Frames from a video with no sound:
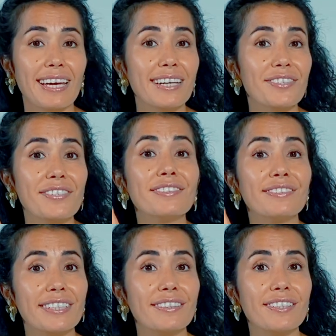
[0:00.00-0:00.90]
actual
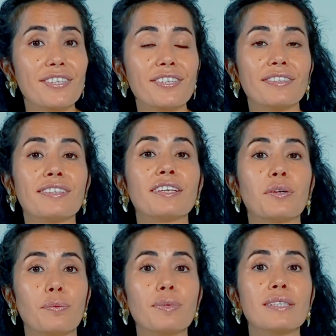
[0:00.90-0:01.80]
addition
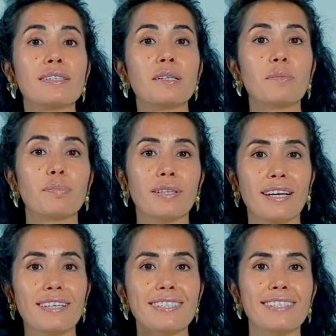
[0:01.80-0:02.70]
with
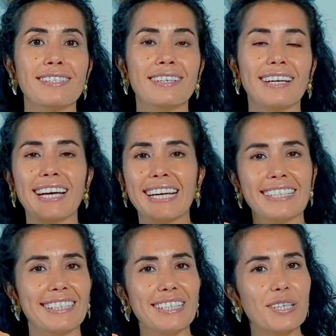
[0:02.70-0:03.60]
plus and
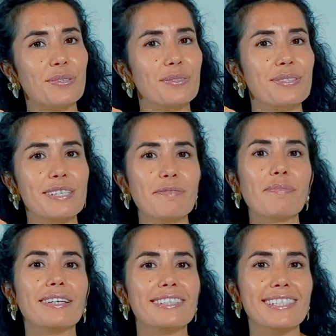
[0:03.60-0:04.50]
equal
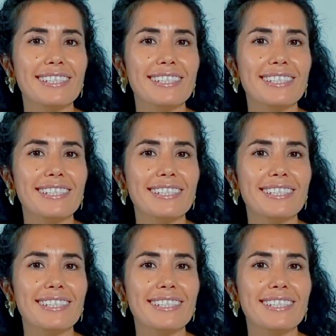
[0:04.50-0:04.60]
symbols.